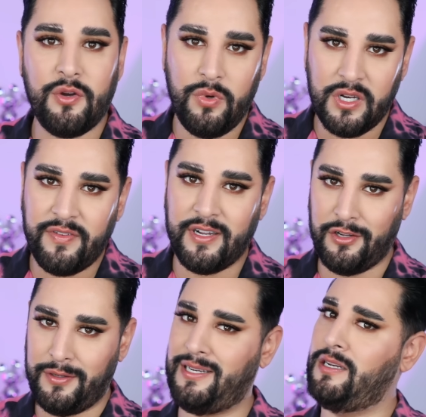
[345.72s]
I would have
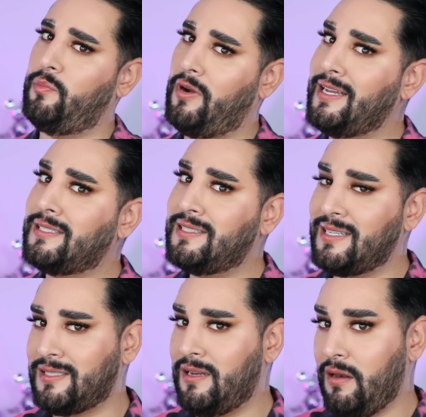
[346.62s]
included in the price because
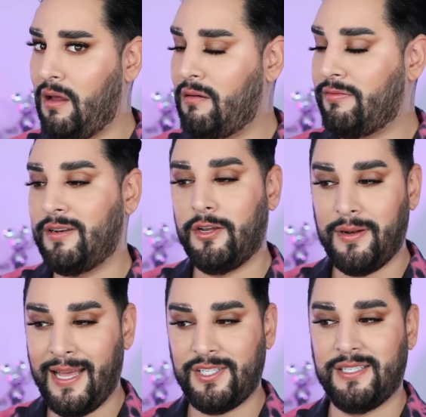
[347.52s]
that's a lot for no
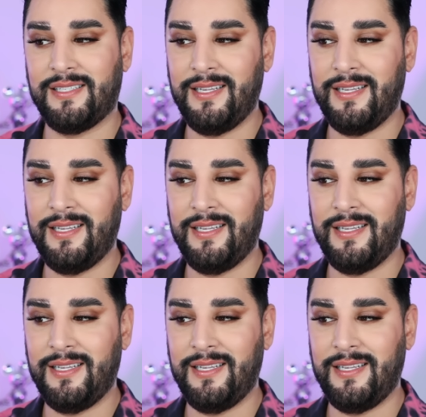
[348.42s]
lashes,